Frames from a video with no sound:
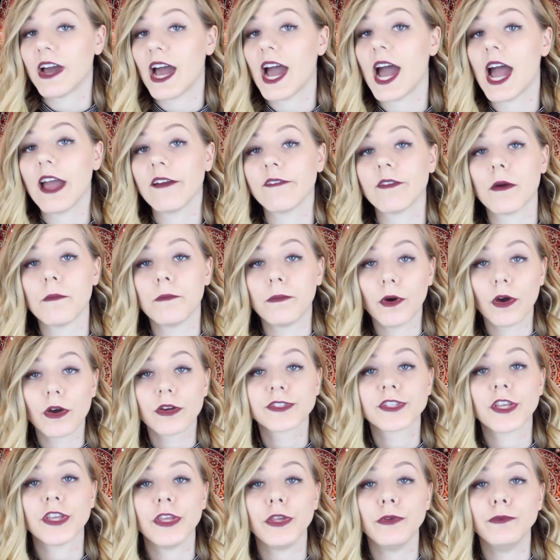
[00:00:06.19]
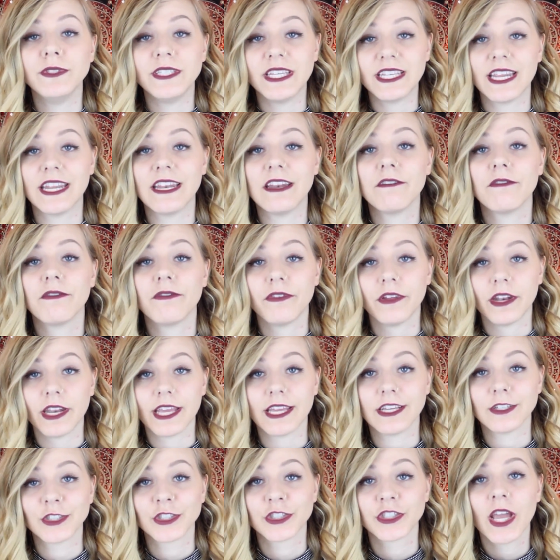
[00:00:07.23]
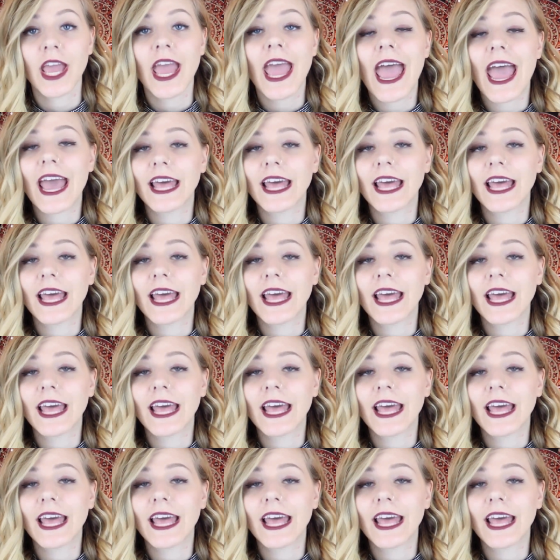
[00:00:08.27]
5 Books You Didn't Finish.